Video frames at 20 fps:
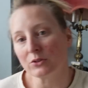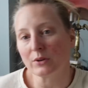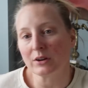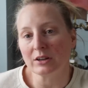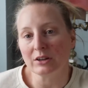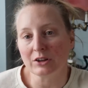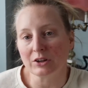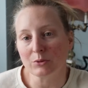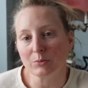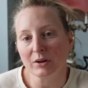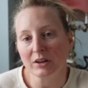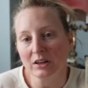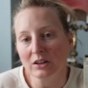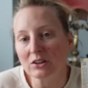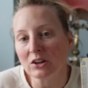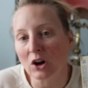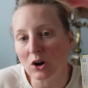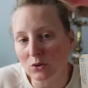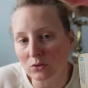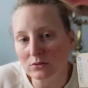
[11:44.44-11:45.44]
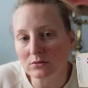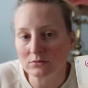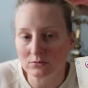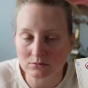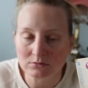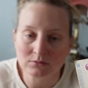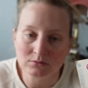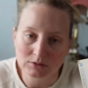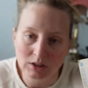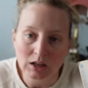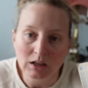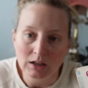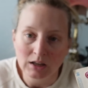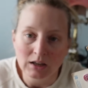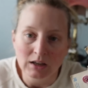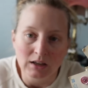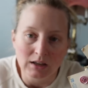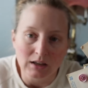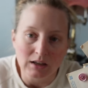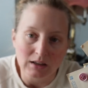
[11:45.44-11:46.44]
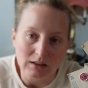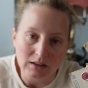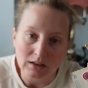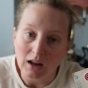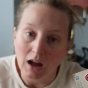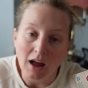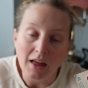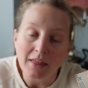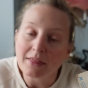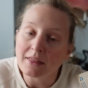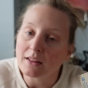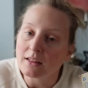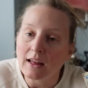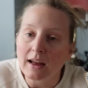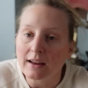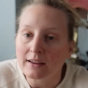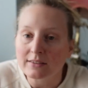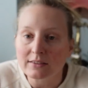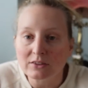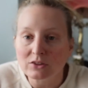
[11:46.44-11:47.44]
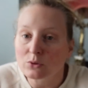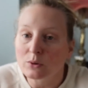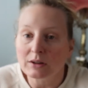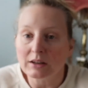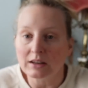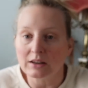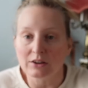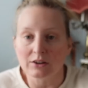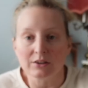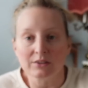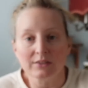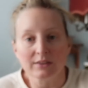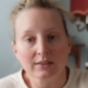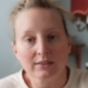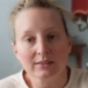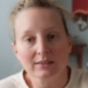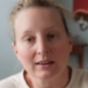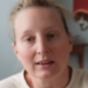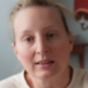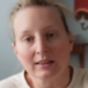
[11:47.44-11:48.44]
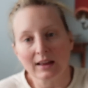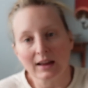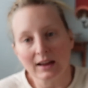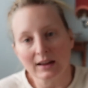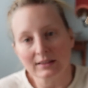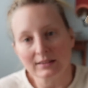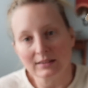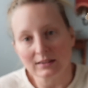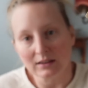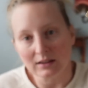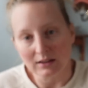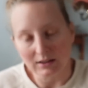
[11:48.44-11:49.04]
what year, but you know, not in the last 20 years, let's say that.